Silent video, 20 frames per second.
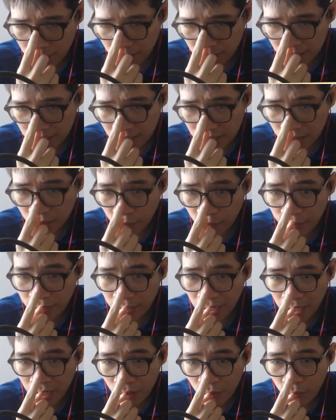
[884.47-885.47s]
So
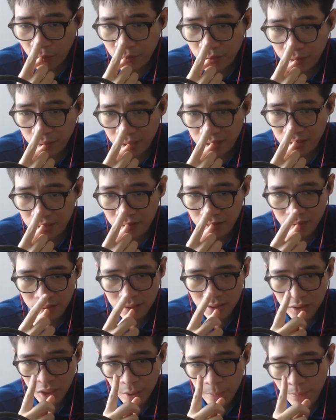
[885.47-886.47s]
now you need to
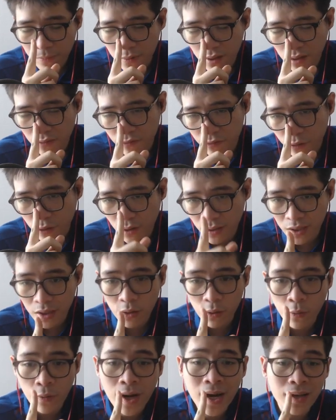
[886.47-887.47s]
stop for a little
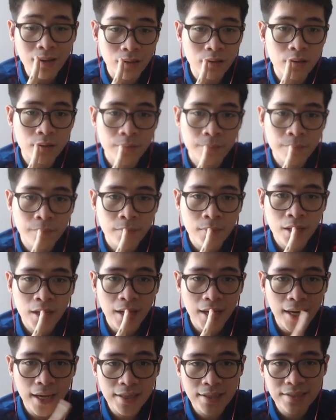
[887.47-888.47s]
while
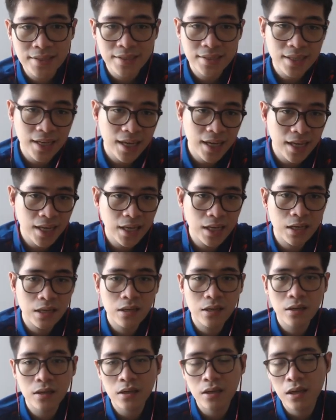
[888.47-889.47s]
and see
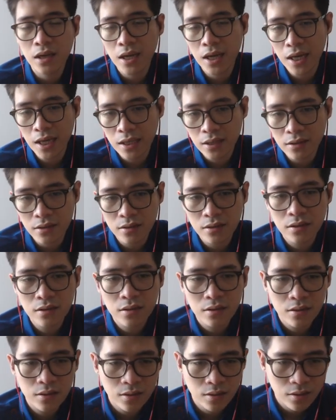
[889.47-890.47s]
in
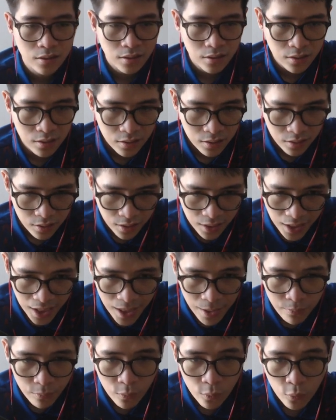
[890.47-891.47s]
the
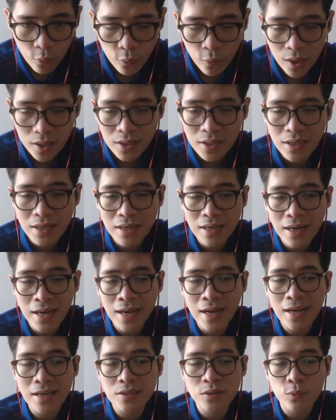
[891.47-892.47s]
game what
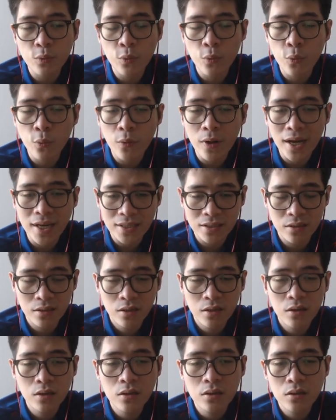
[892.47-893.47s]
does white
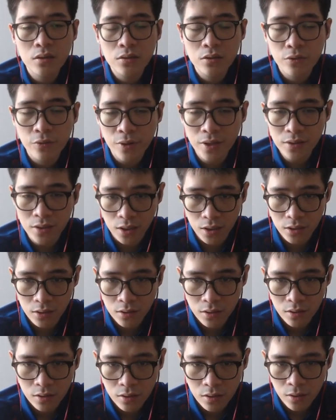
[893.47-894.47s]
threaten,
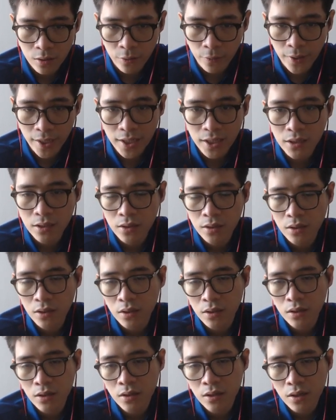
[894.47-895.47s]
right?
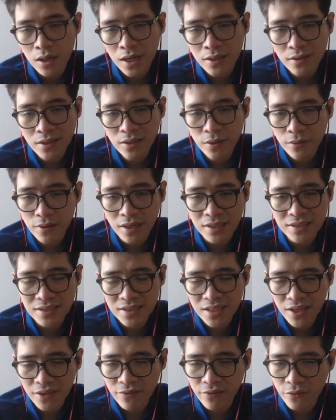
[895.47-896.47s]
I think you can
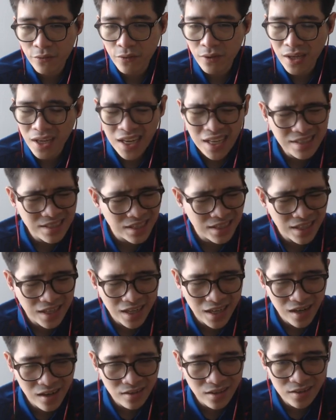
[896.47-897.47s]
see easily
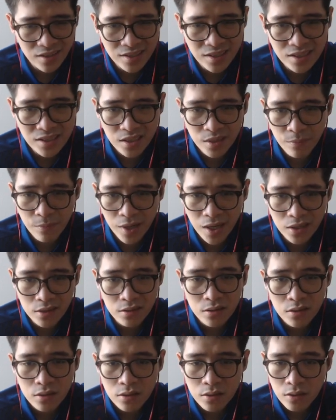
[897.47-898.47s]
here that this is the main
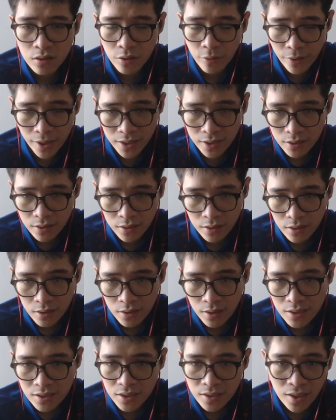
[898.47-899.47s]
threat,
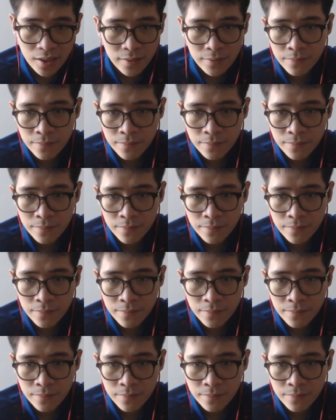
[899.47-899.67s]
isn't it?